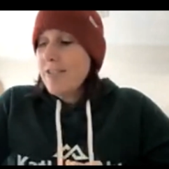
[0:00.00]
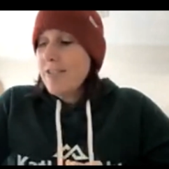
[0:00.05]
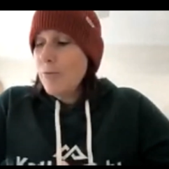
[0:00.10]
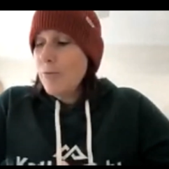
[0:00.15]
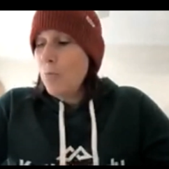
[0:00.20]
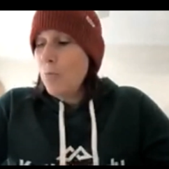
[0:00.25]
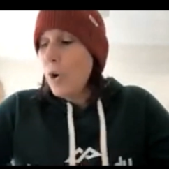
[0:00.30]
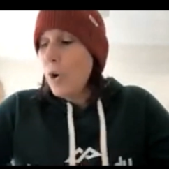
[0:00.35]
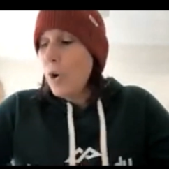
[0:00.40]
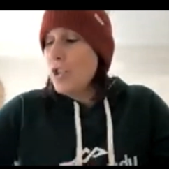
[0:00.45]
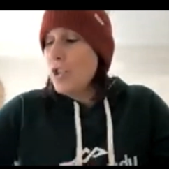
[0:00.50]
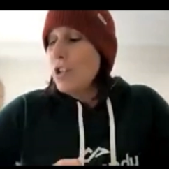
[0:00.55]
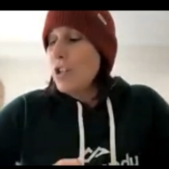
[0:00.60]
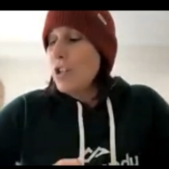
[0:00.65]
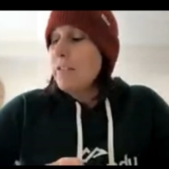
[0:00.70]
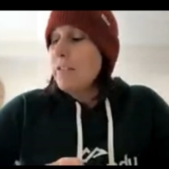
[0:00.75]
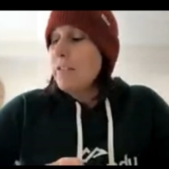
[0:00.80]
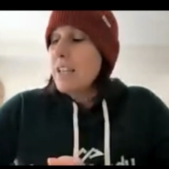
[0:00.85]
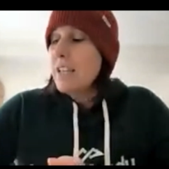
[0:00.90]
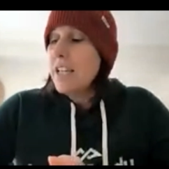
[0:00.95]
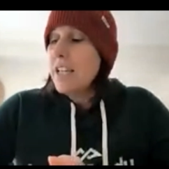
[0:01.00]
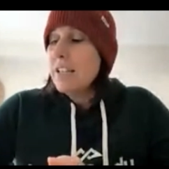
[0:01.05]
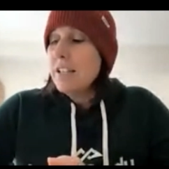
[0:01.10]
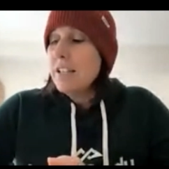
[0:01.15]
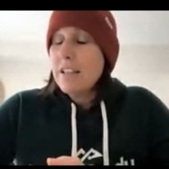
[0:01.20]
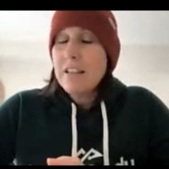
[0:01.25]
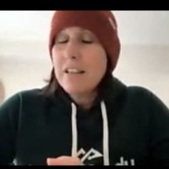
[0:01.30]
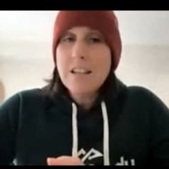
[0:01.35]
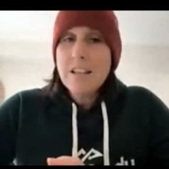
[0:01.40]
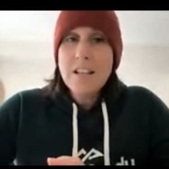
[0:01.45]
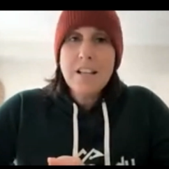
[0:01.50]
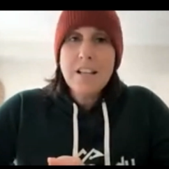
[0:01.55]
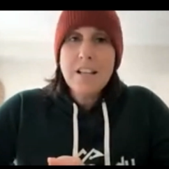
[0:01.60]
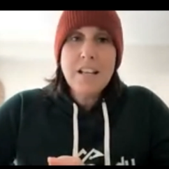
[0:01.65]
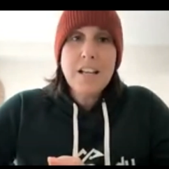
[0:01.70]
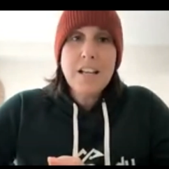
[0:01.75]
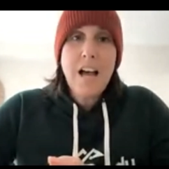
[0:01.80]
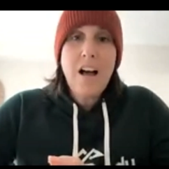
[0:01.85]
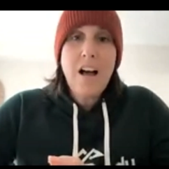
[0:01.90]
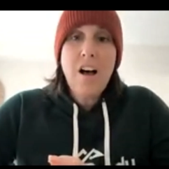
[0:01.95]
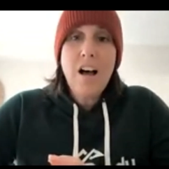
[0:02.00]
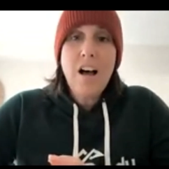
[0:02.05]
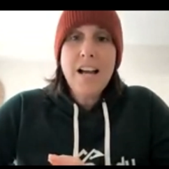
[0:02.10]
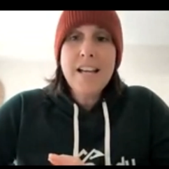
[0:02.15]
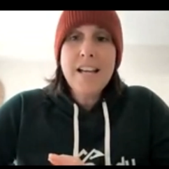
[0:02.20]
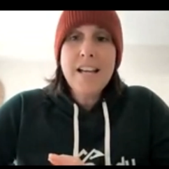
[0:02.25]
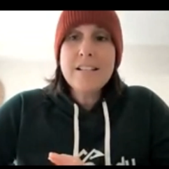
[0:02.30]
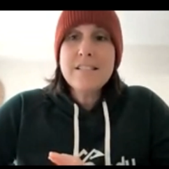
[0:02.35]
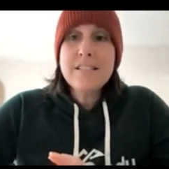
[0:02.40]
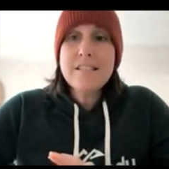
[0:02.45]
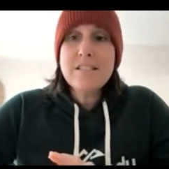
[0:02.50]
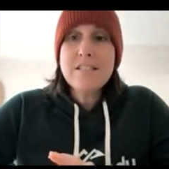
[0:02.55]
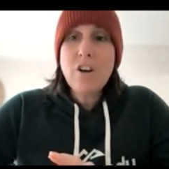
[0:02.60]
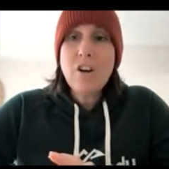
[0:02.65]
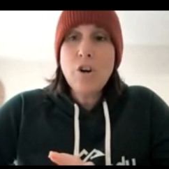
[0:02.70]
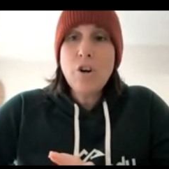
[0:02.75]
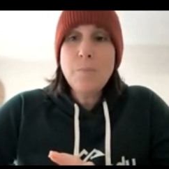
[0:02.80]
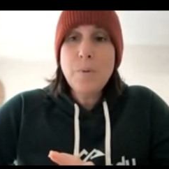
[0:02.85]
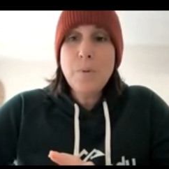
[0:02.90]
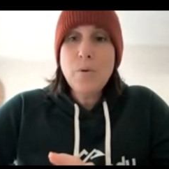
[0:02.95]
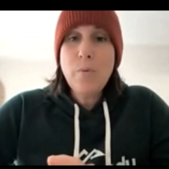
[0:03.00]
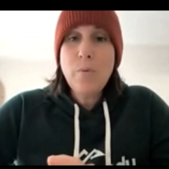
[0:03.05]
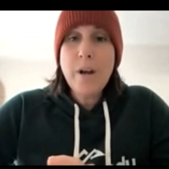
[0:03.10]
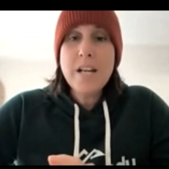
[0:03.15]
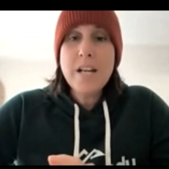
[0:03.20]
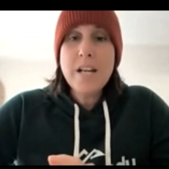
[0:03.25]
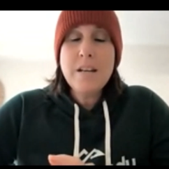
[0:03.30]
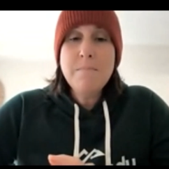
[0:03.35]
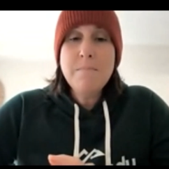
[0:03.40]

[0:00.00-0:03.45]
What do you think the highest open rate